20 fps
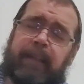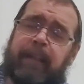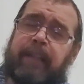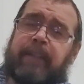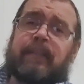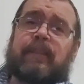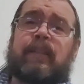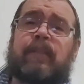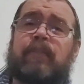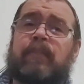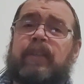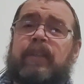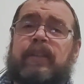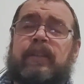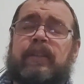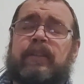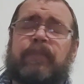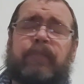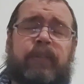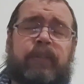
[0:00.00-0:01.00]
870
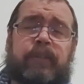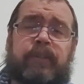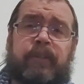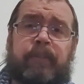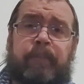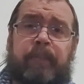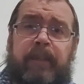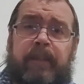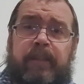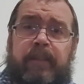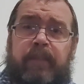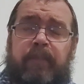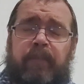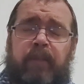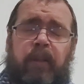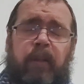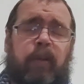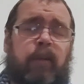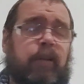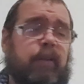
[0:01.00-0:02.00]
just feels the best of
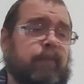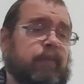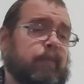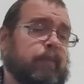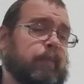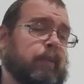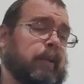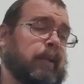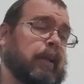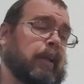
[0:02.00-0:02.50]
all of them.